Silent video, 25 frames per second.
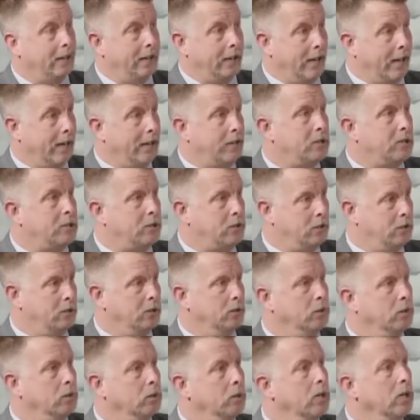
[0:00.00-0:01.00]
thanks
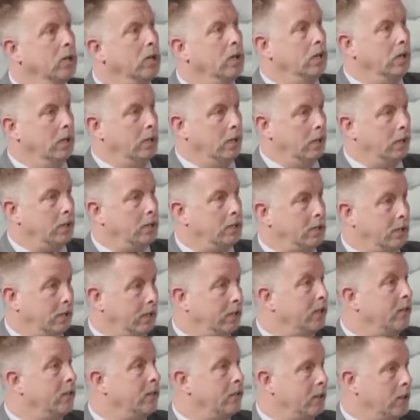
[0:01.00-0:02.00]
to a
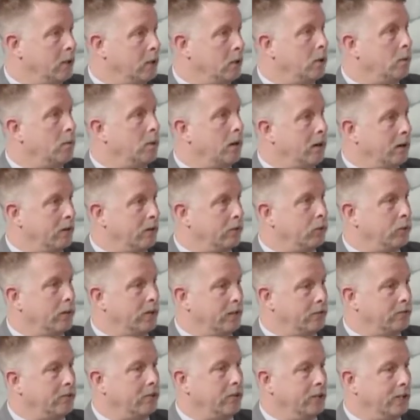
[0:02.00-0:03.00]
significant amount of
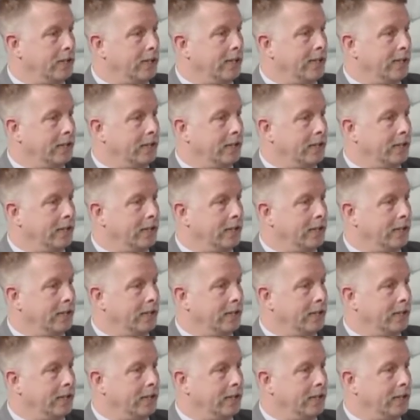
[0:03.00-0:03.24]
grant funding,